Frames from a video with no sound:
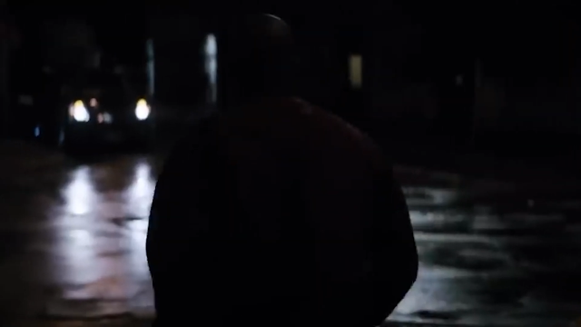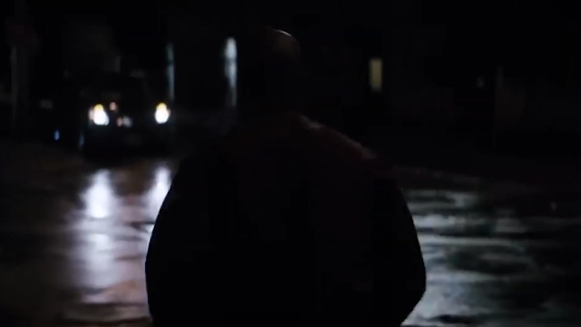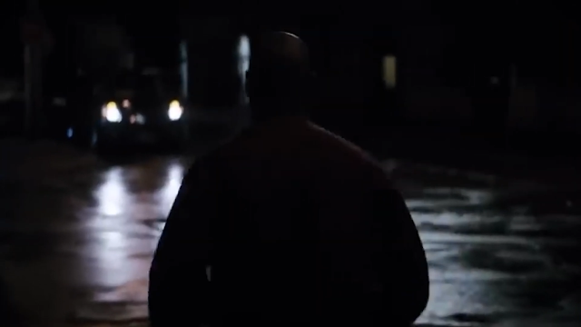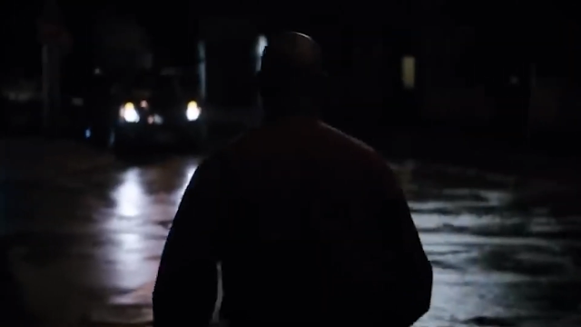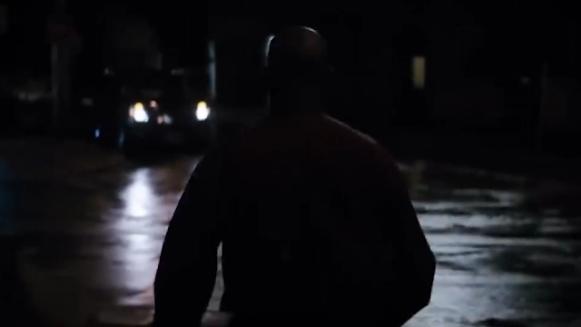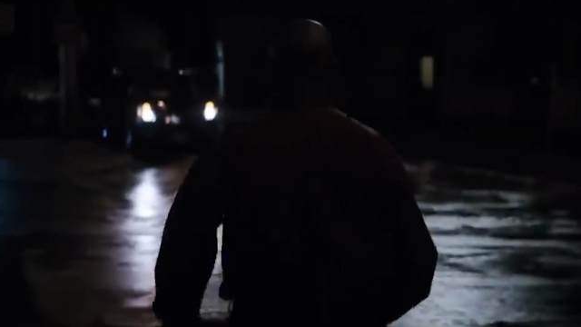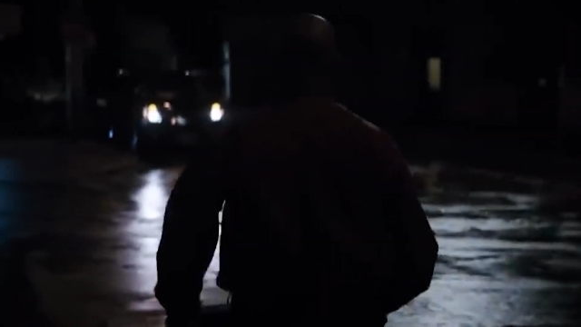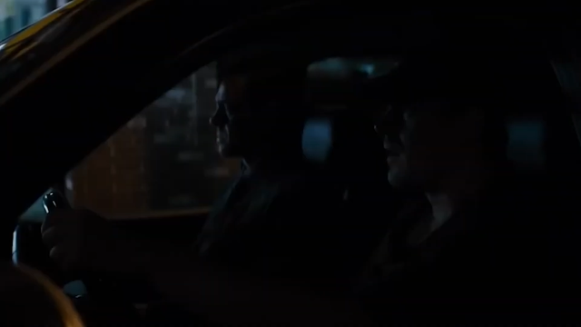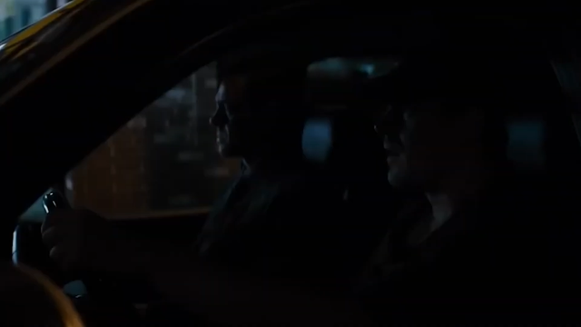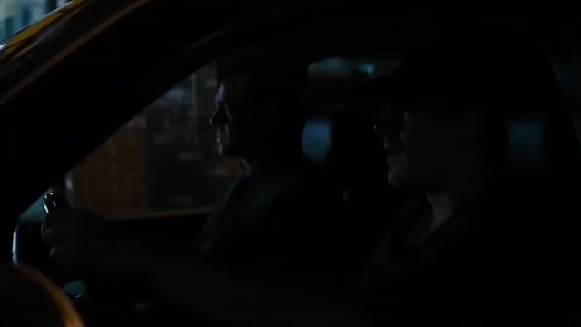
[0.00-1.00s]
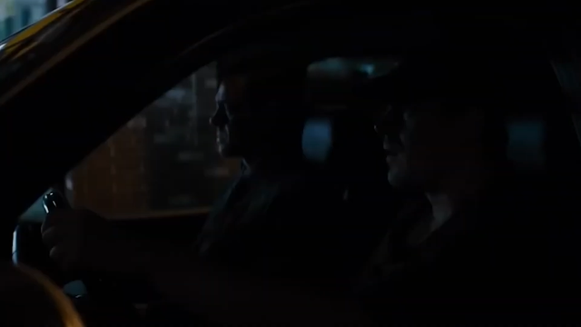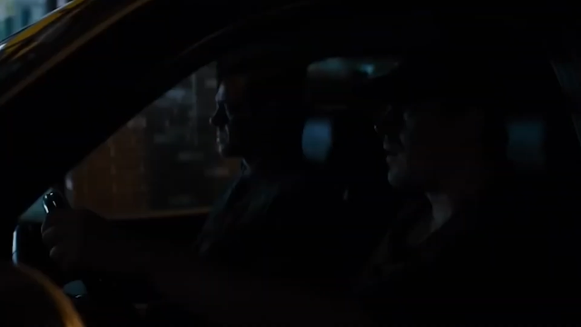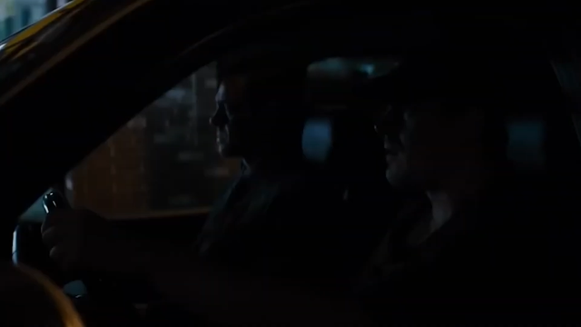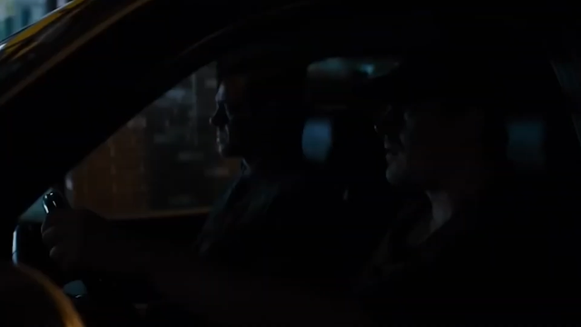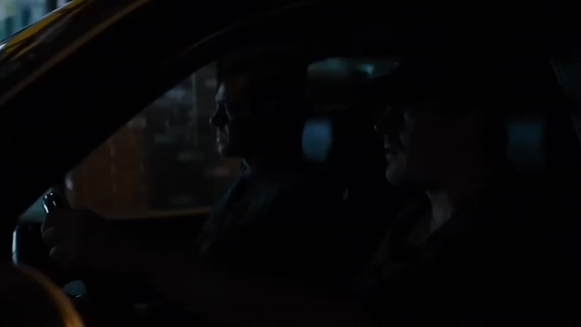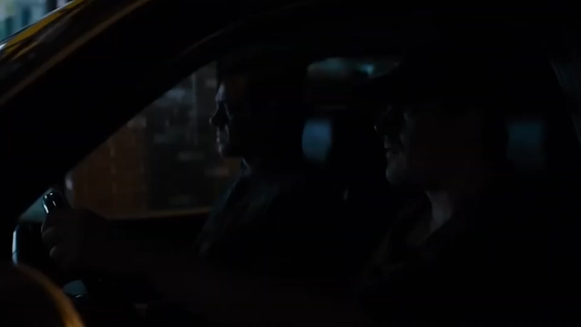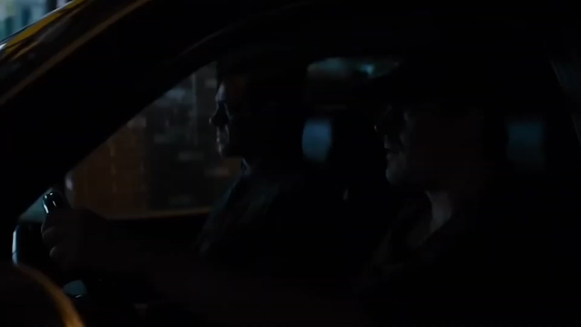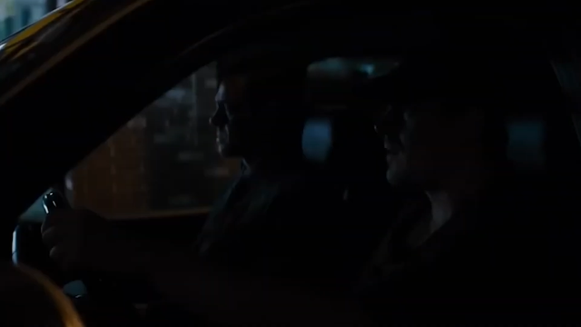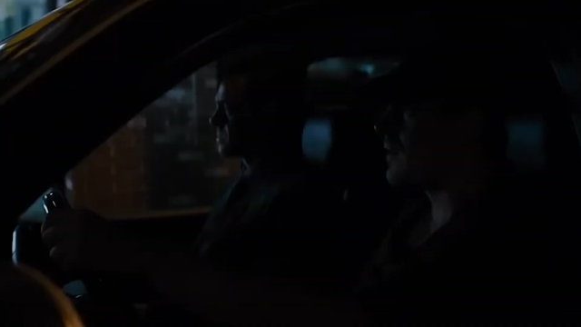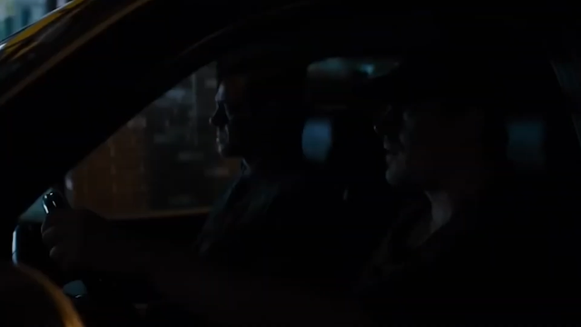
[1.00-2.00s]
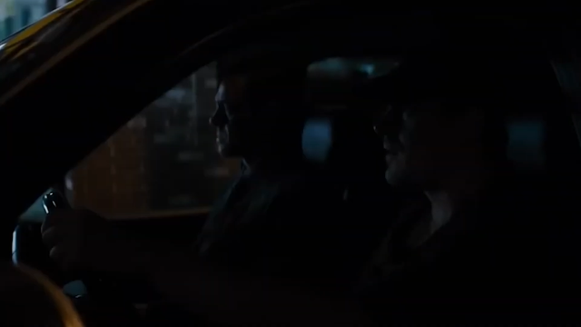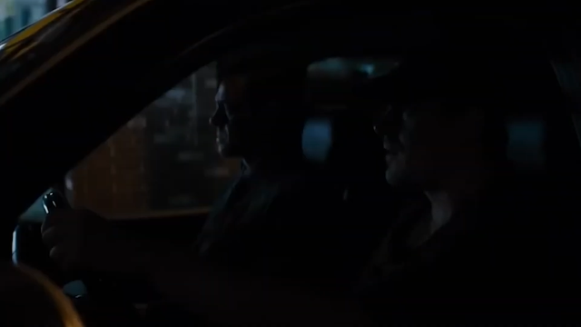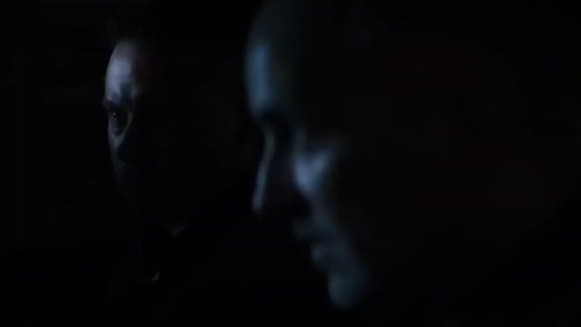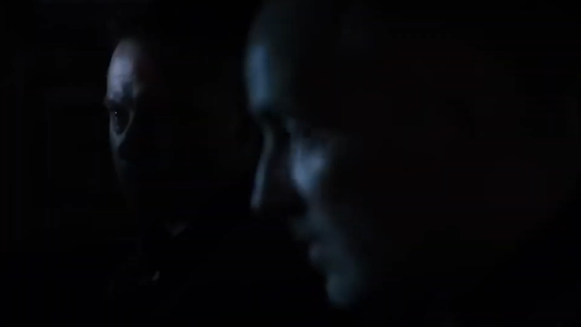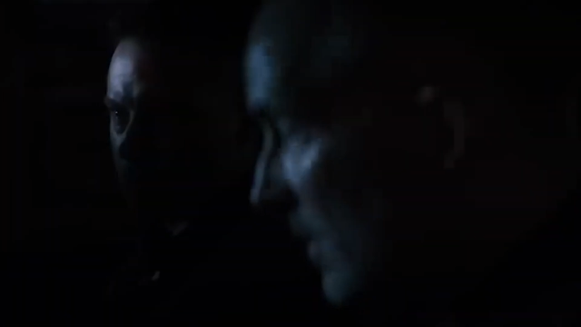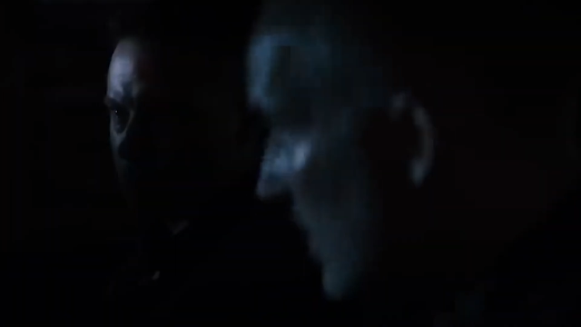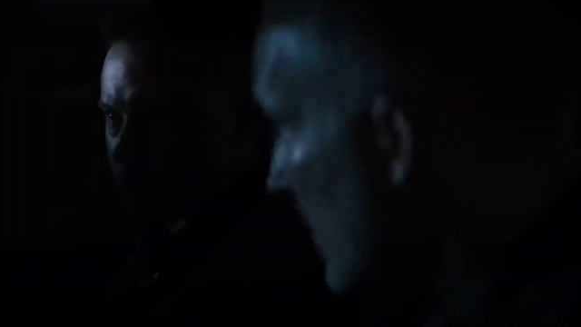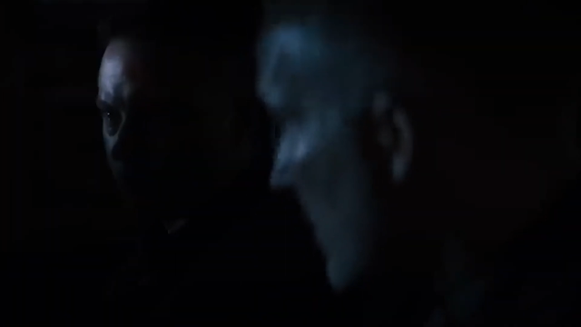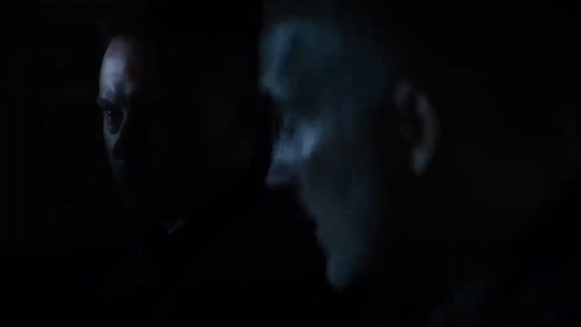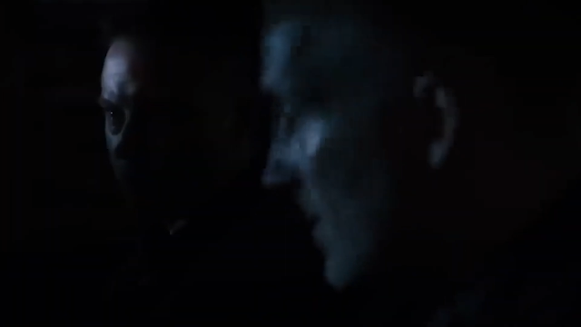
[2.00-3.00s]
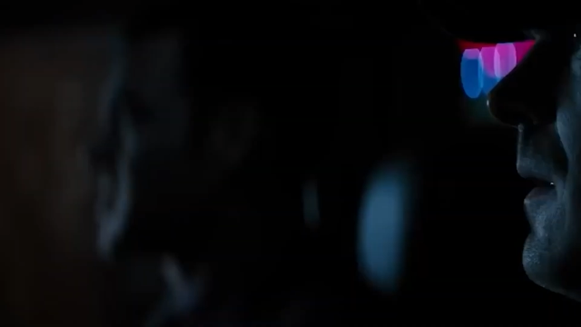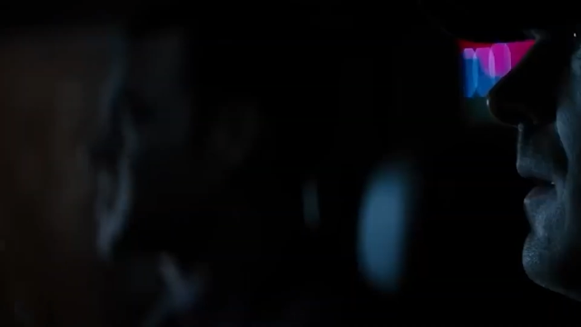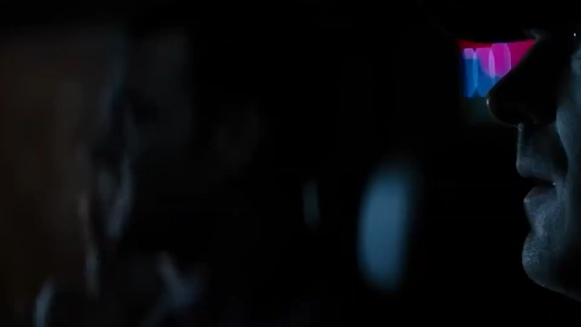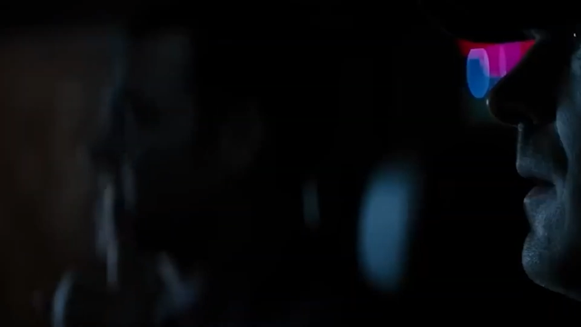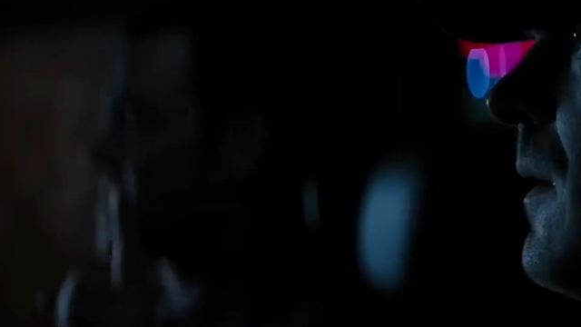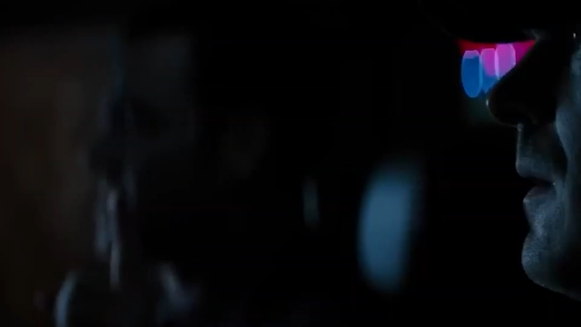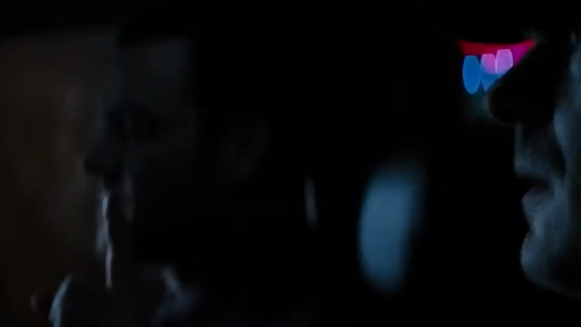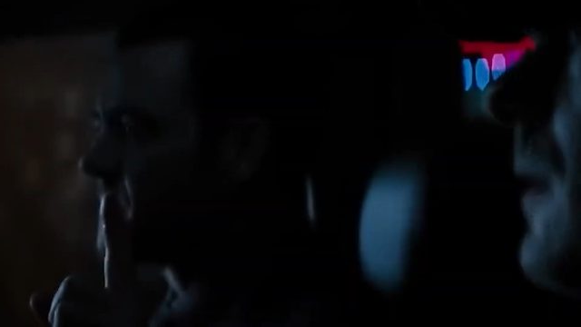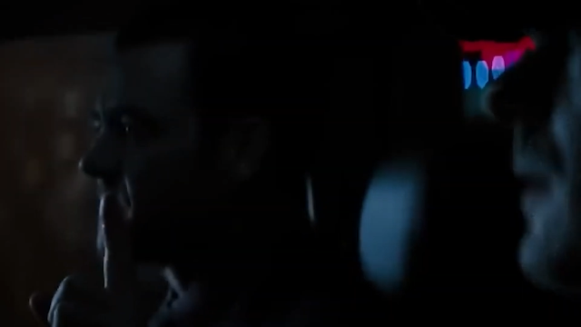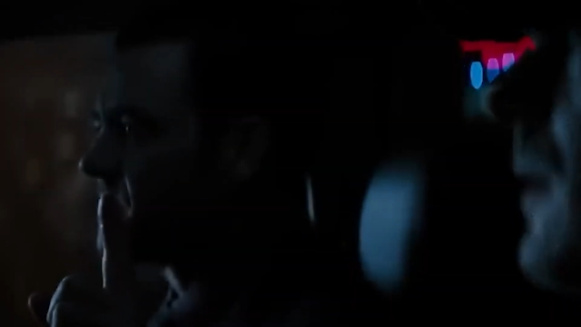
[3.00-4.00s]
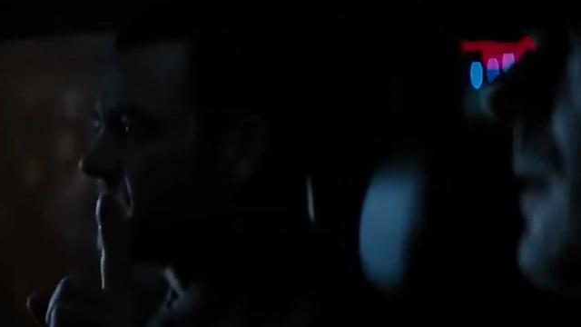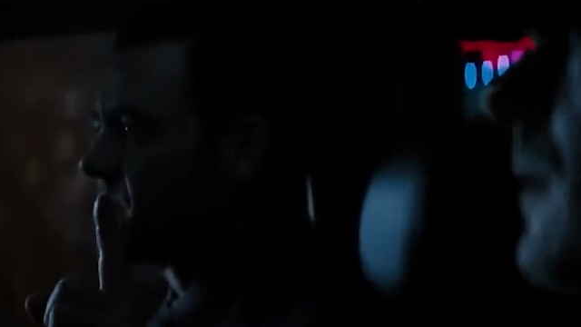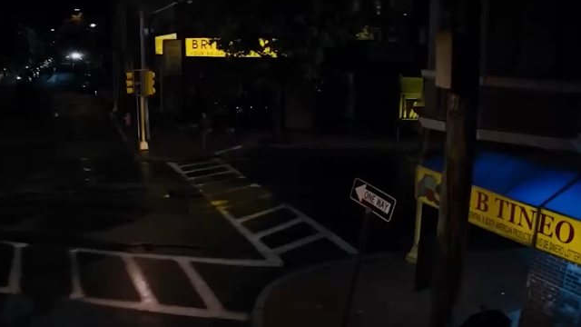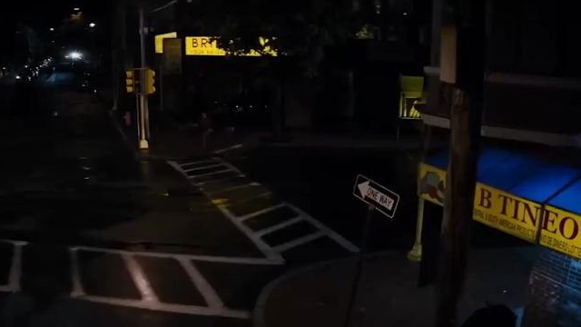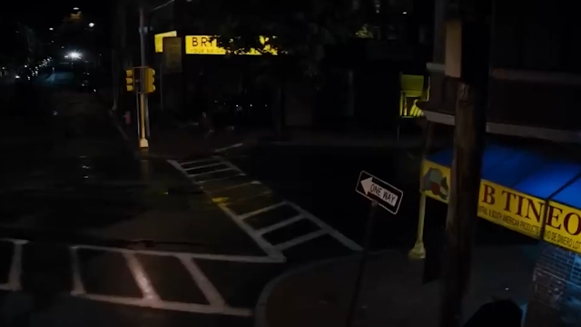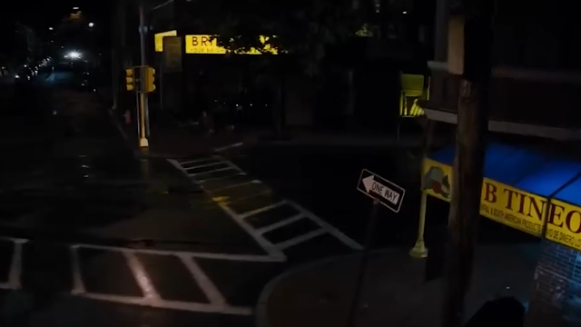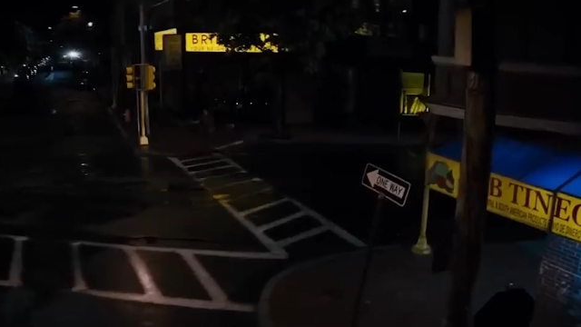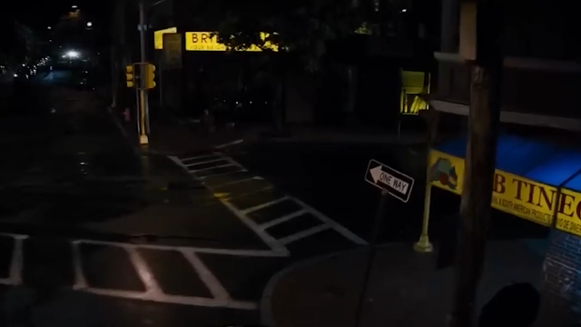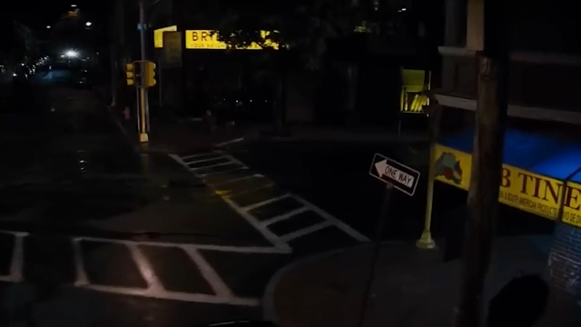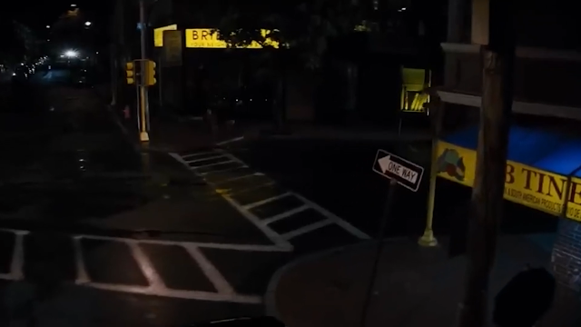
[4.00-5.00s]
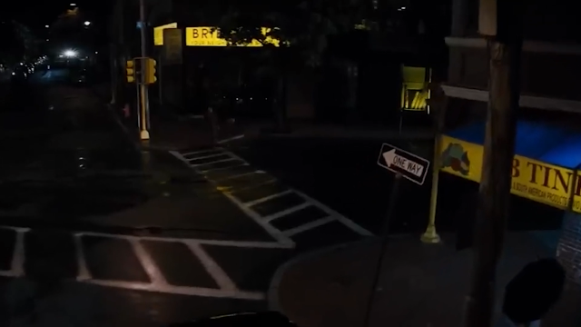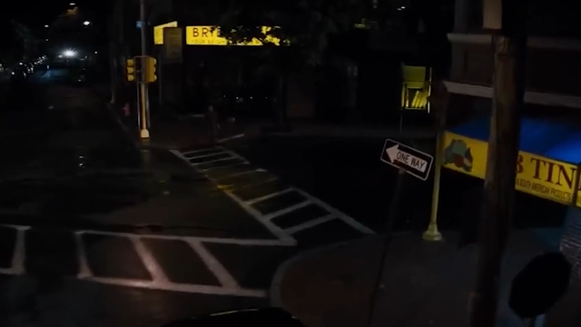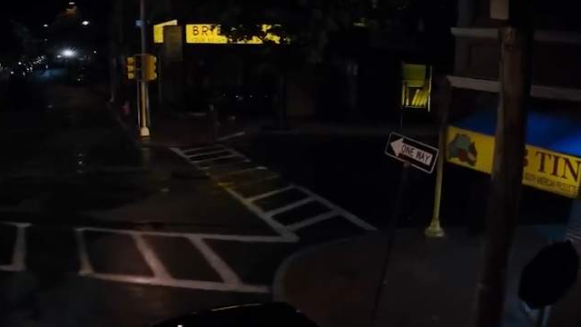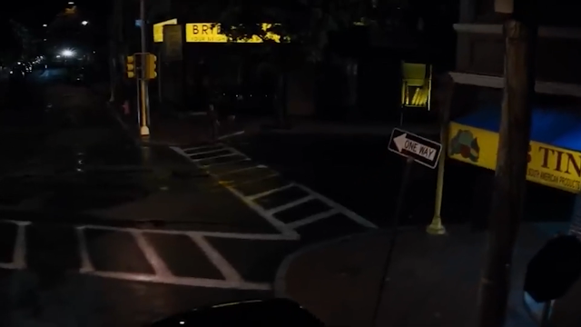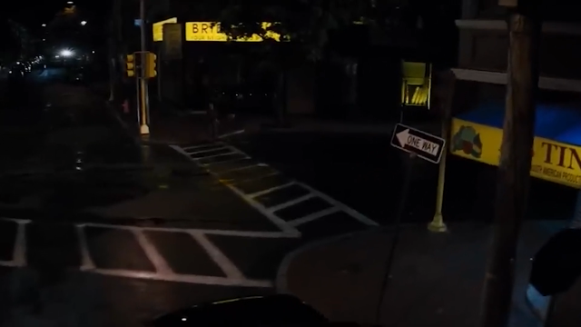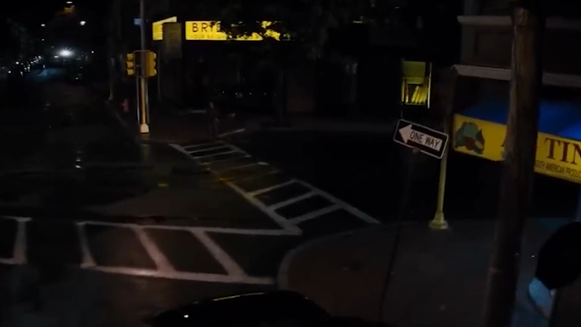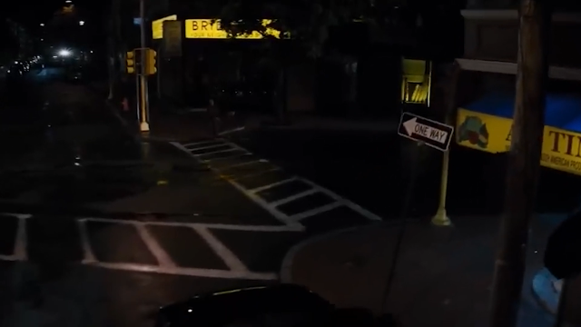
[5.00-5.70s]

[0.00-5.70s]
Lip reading: (no speaker visible)